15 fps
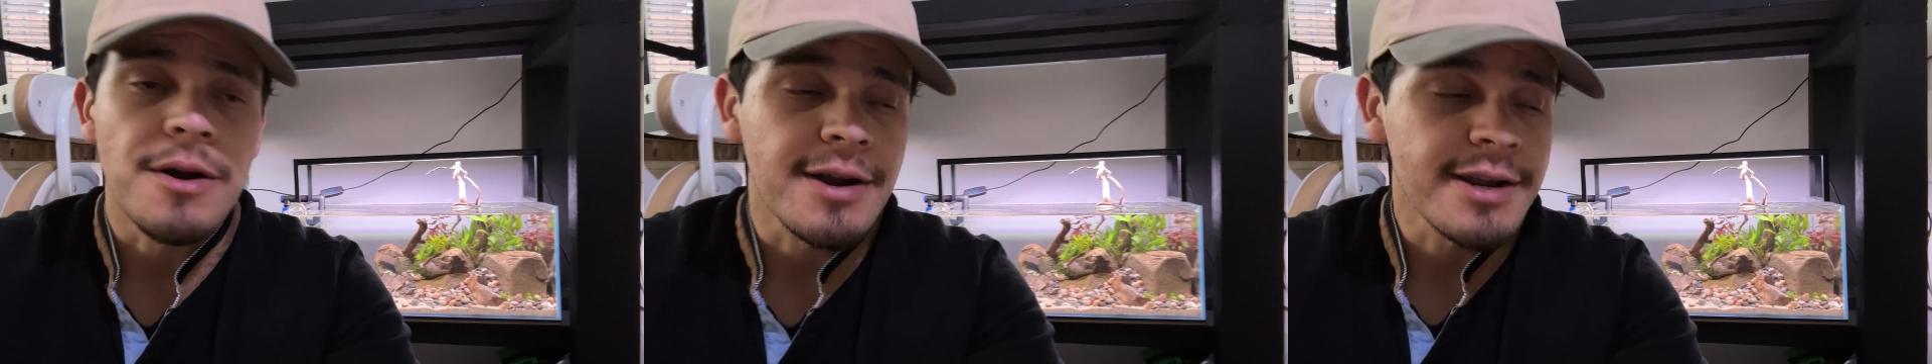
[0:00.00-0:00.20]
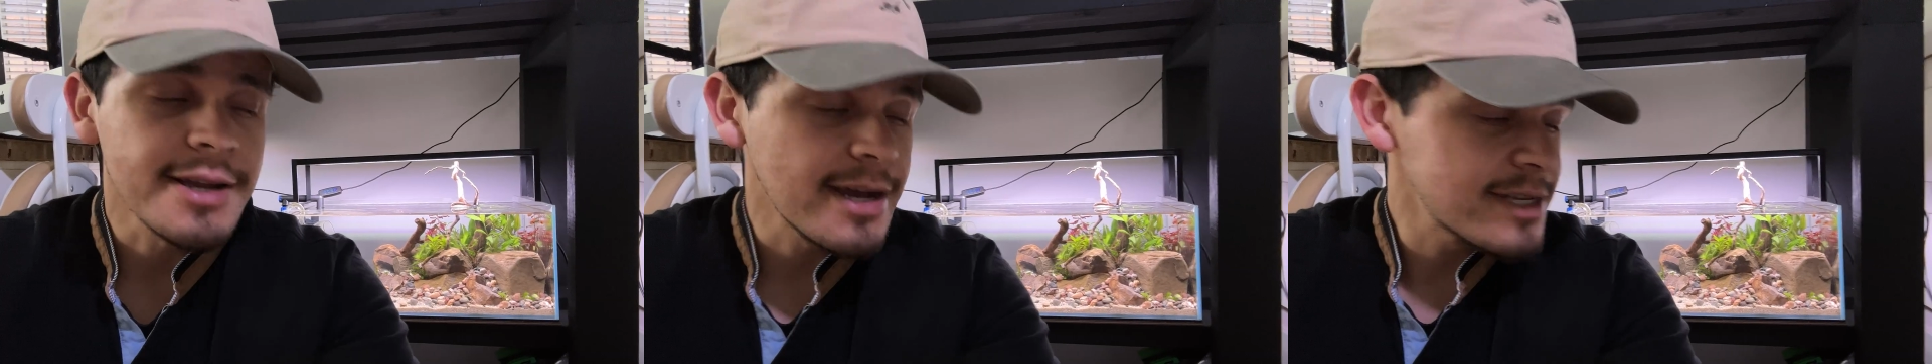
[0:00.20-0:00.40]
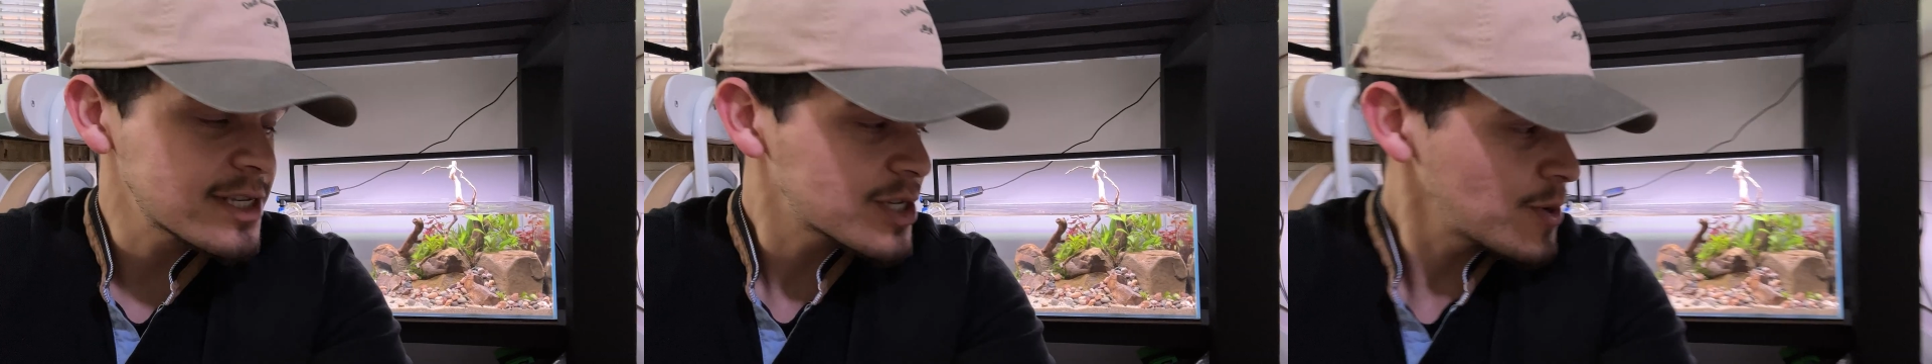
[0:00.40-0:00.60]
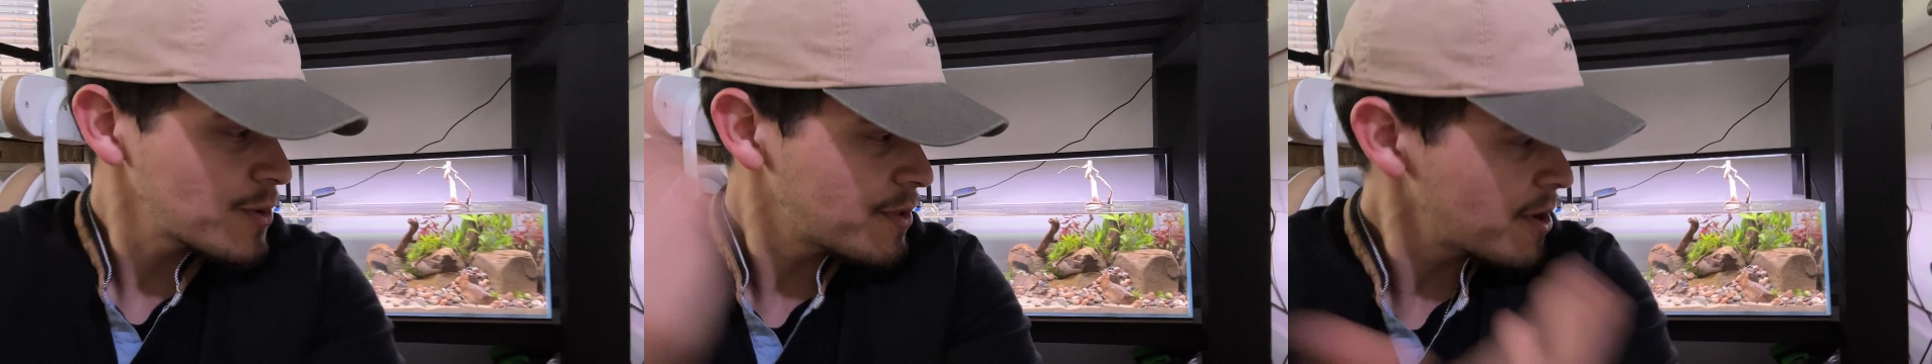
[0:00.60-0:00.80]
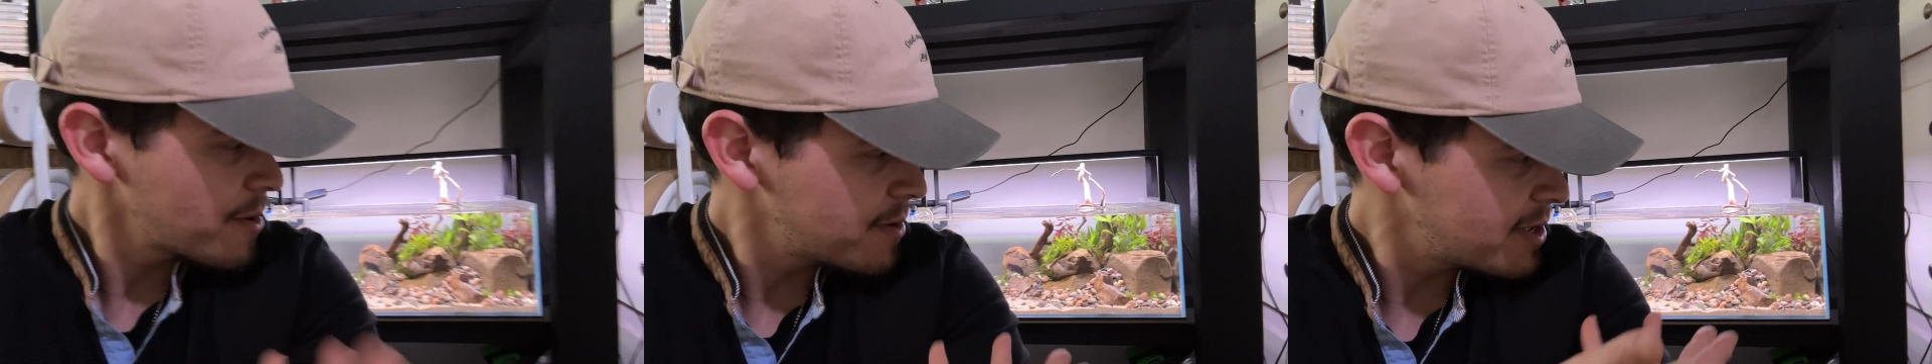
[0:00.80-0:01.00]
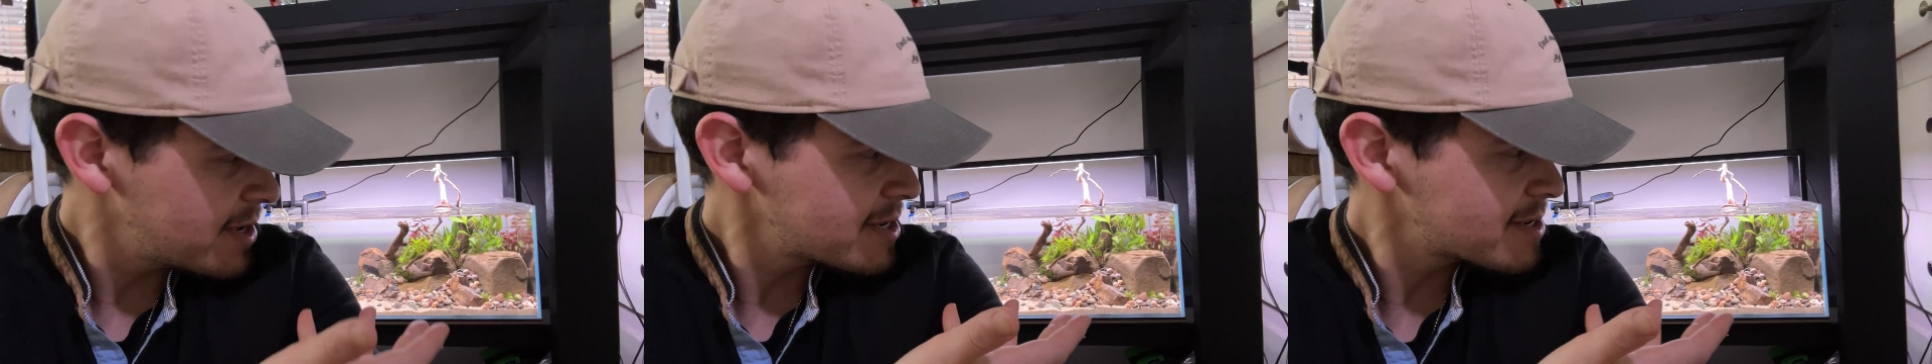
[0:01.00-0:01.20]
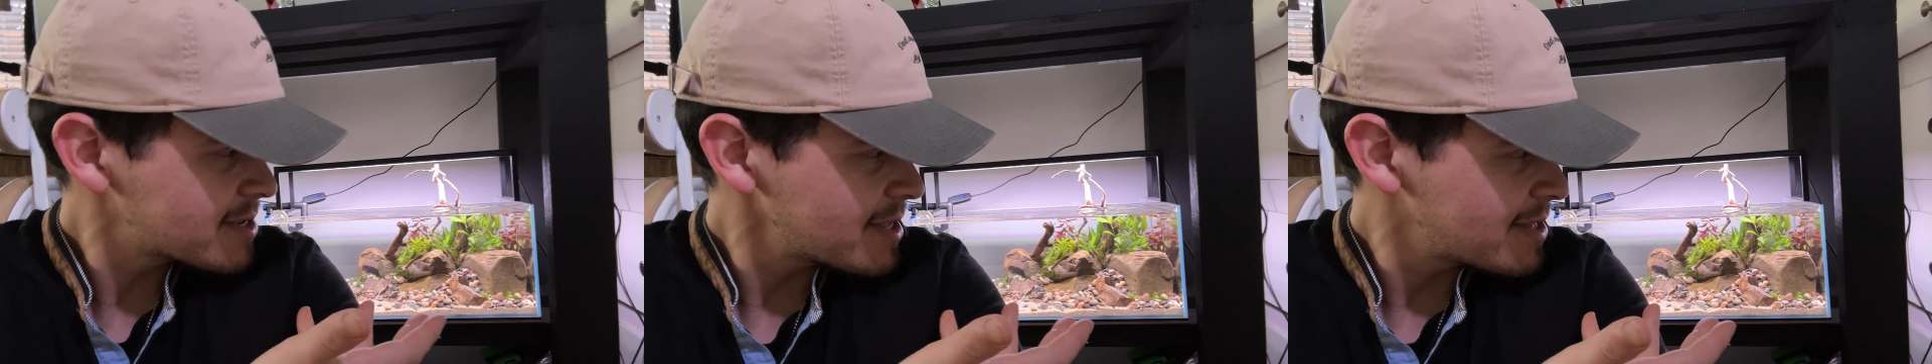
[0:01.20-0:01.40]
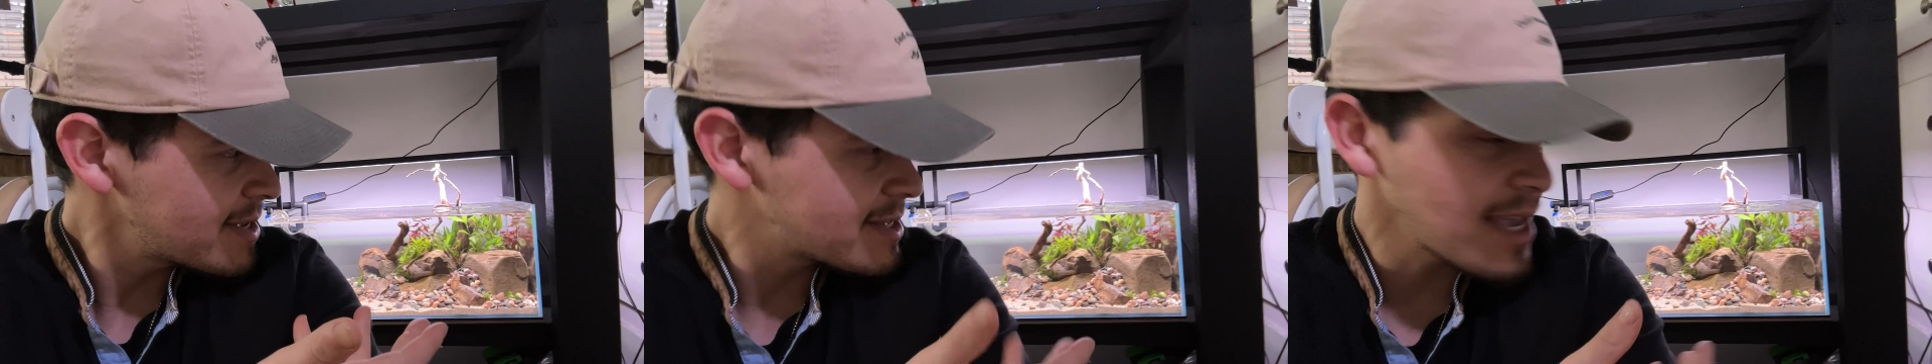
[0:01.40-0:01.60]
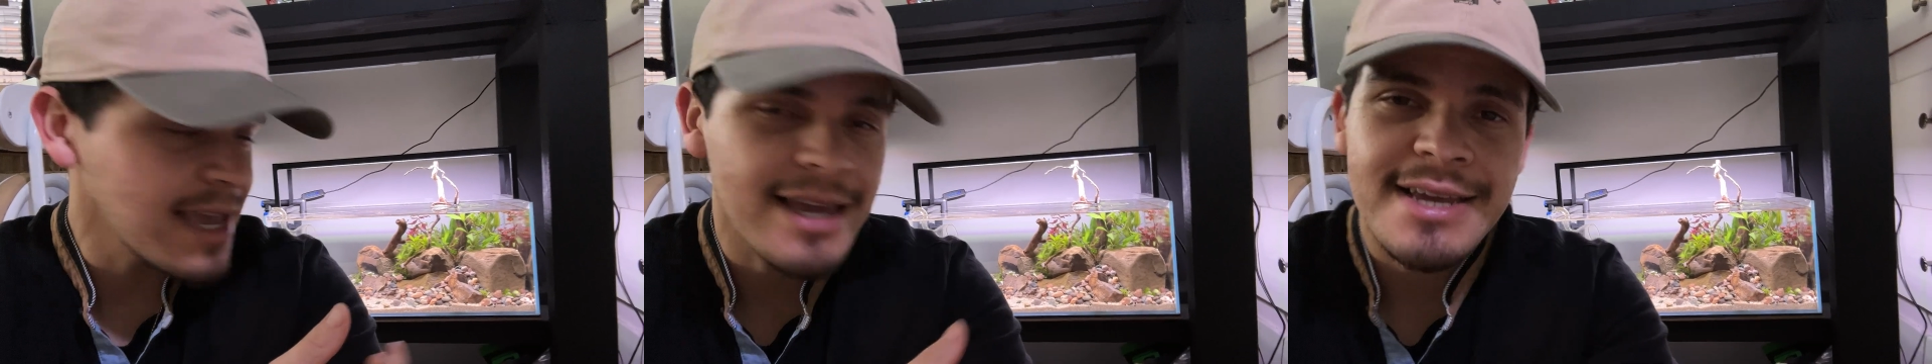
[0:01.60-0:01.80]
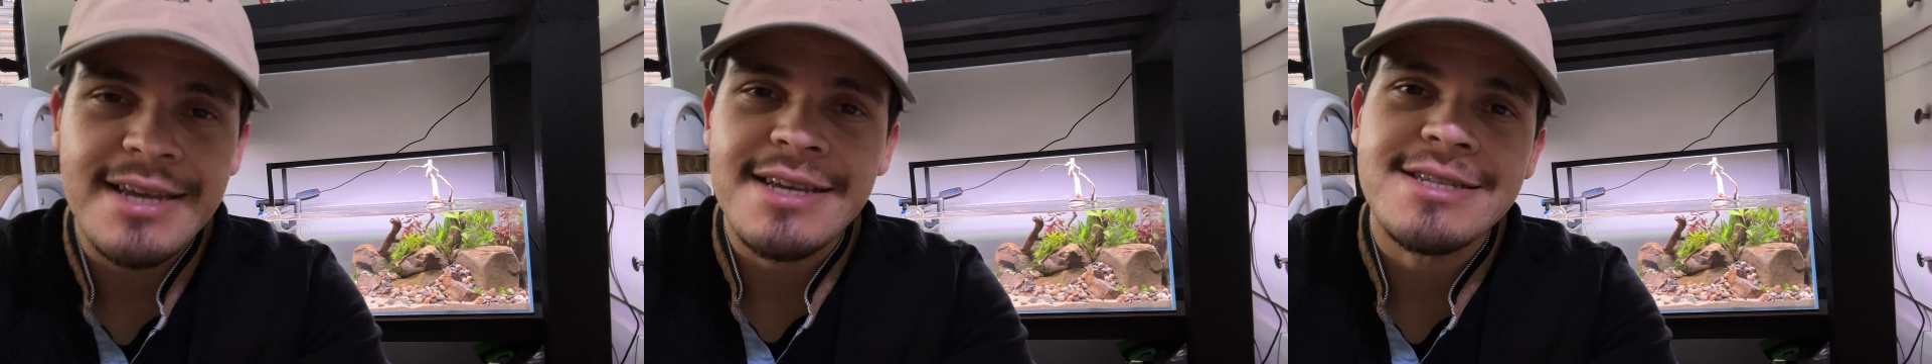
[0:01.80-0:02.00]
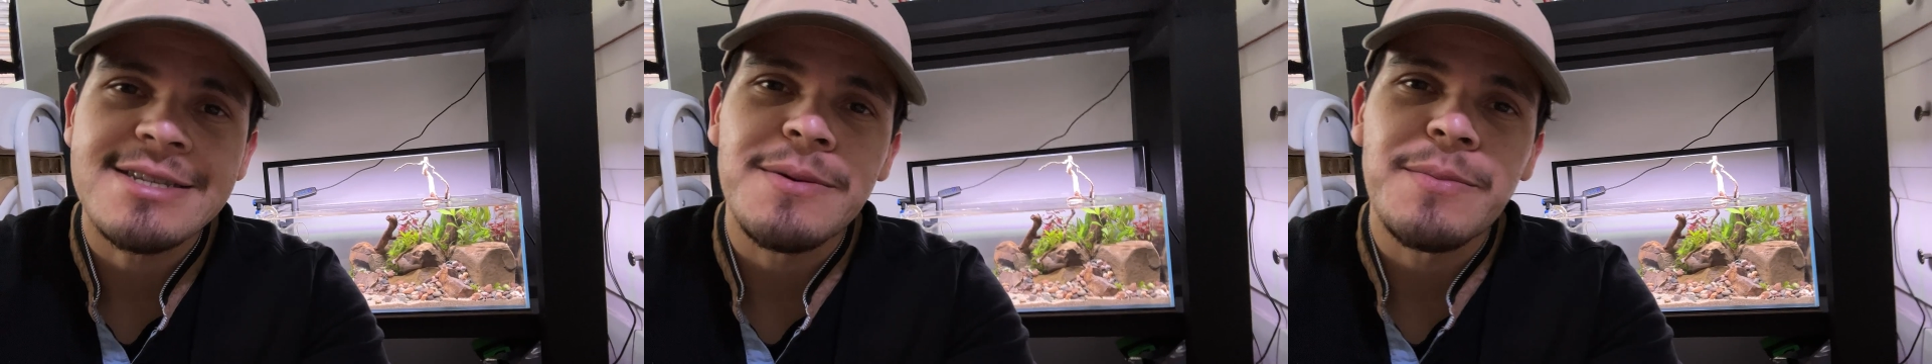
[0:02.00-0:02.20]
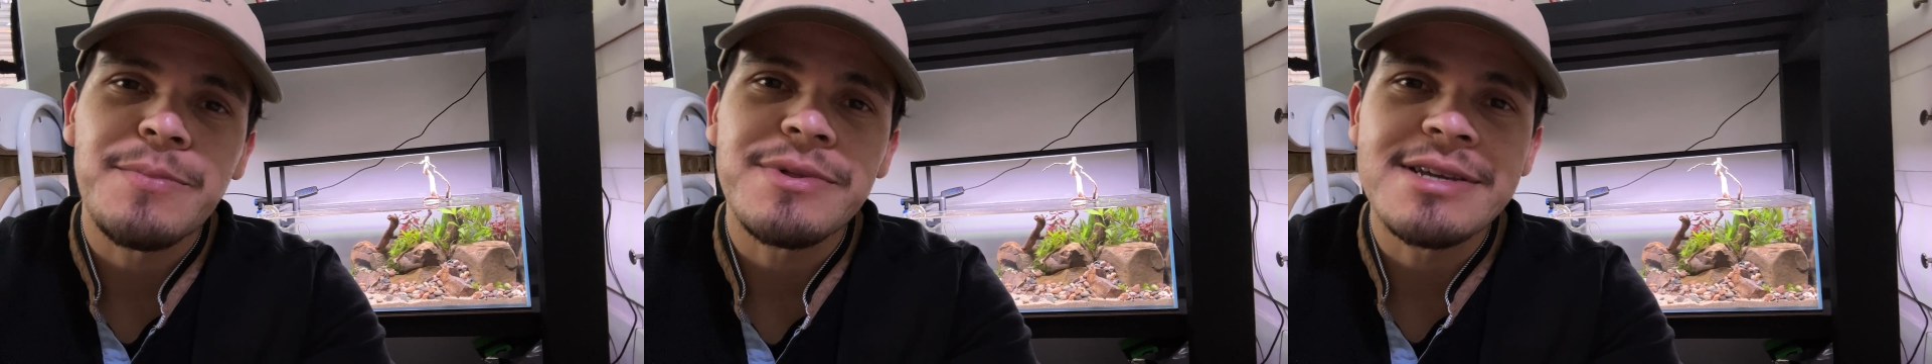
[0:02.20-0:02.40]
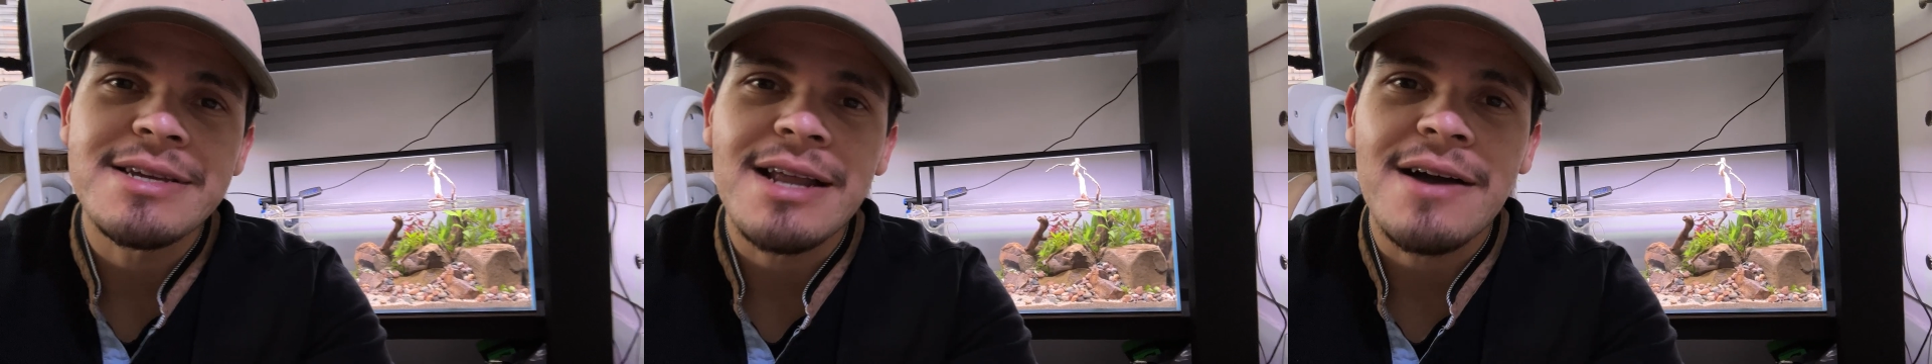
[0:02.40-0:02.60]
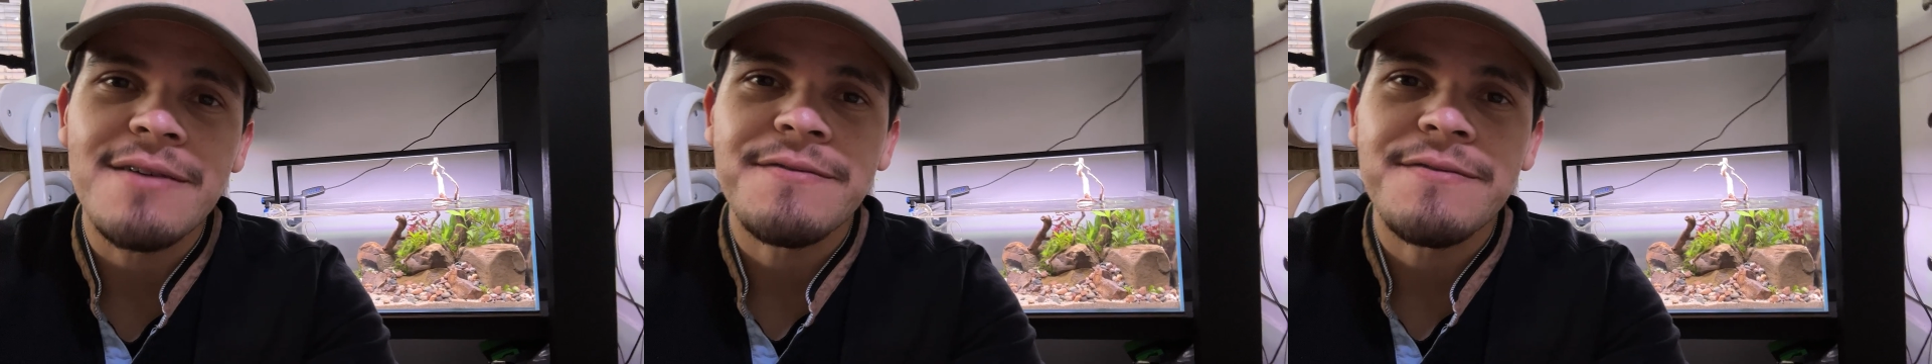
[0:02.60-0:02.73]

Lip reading: All right, guys, so there it is. The tank is complete.